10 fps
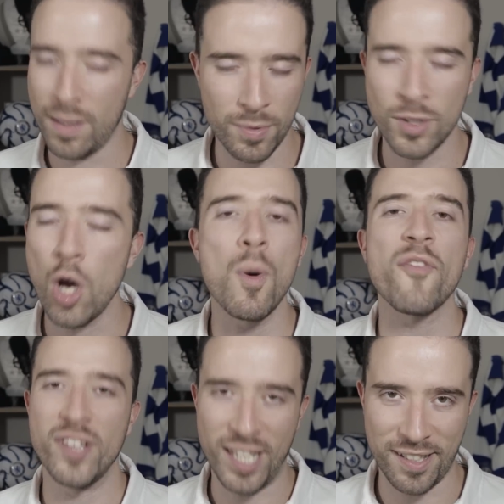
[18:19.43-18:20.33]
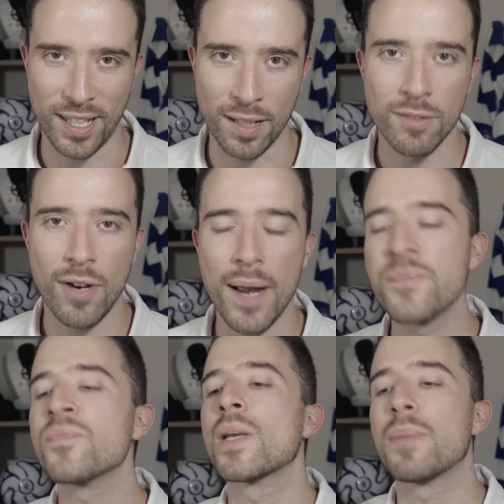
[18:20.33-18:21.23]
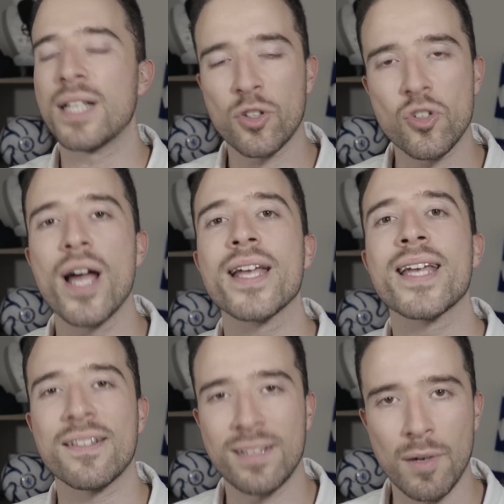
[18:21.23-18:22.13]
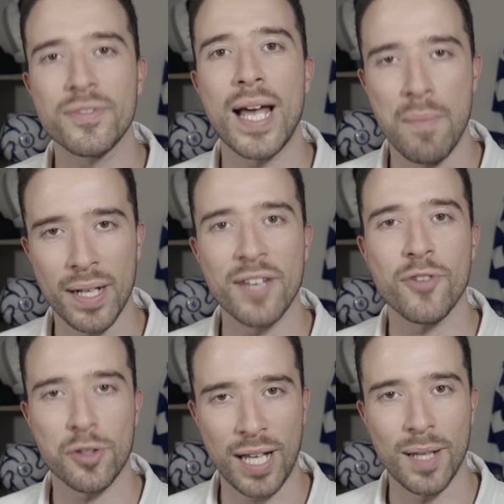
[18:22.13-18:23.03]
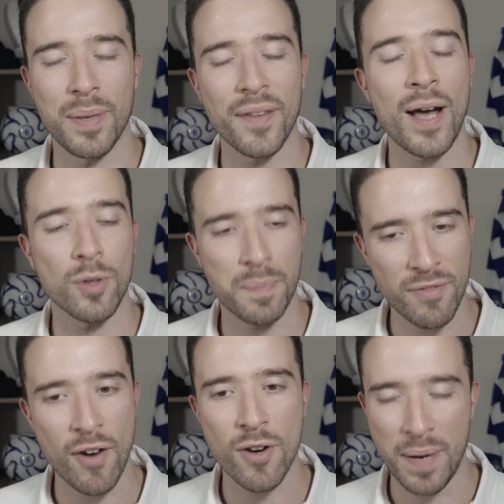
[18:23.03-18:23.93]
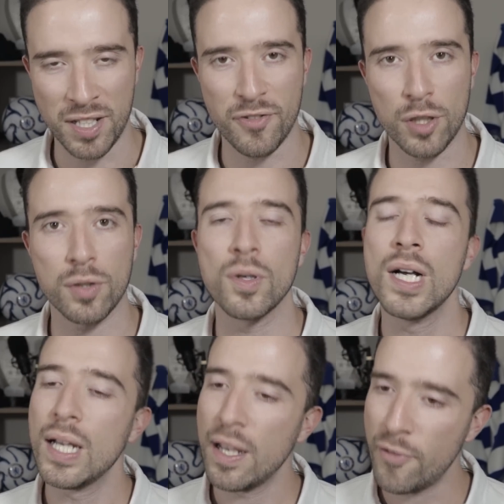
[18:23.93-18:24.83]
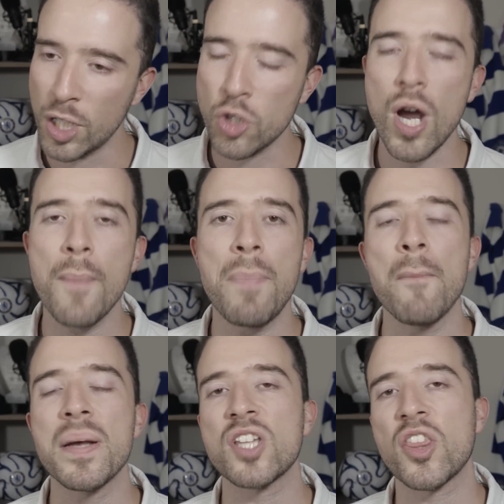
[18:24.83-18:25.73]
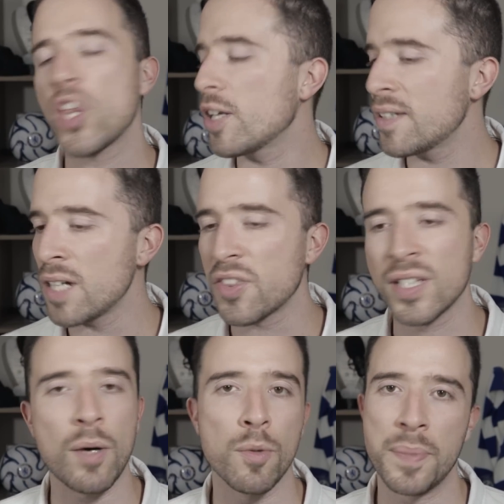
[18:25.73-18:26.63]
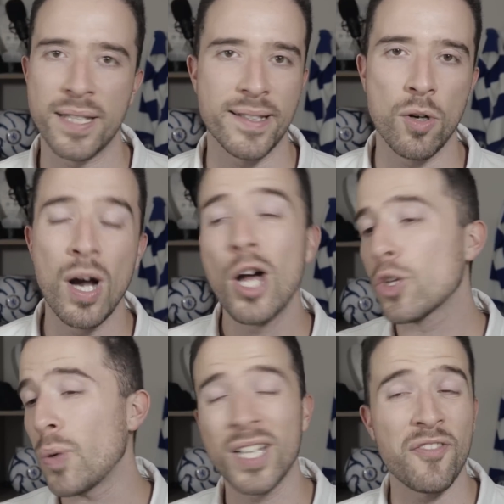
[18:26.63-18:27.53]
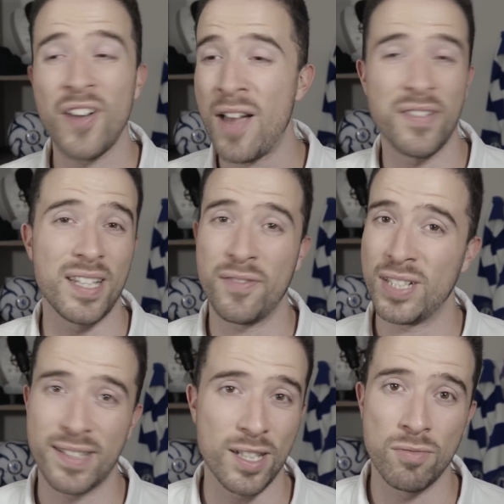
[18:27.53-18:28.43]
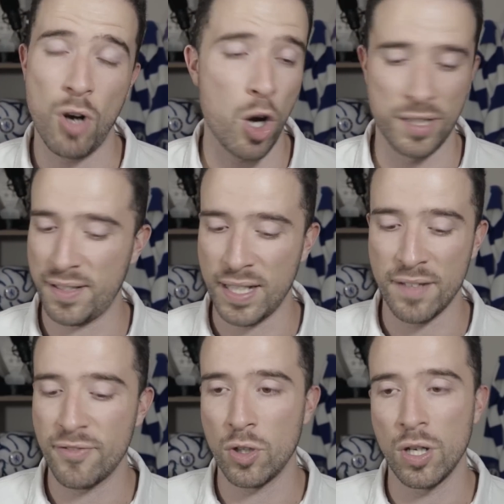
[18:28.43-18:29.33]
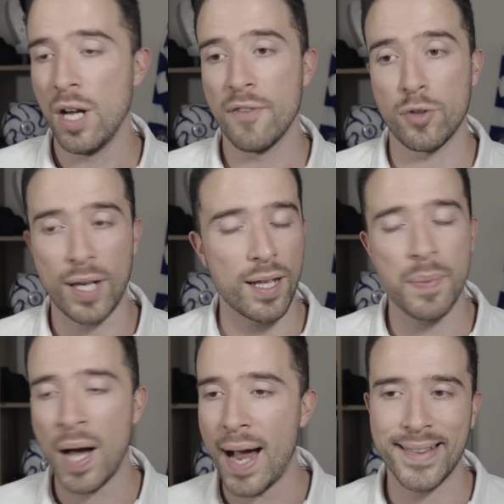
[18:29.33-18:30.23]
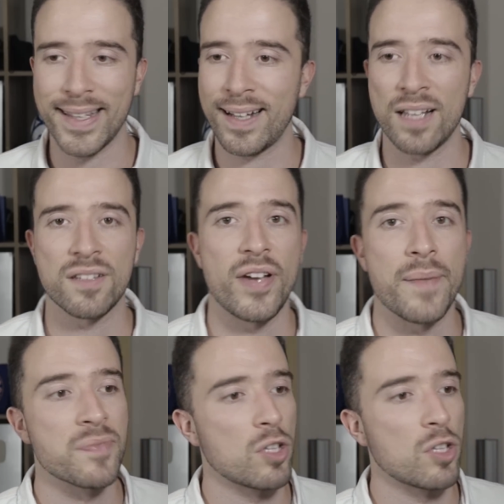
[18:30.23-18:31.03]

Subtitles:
No more finessing, right? But let's try and get some of their money for Chalobah. That would be very beneficial. If we can try and bump it to 30, I think that would be a deal. 25 is even a deal, honestly, for Chalobah. I think that's fair.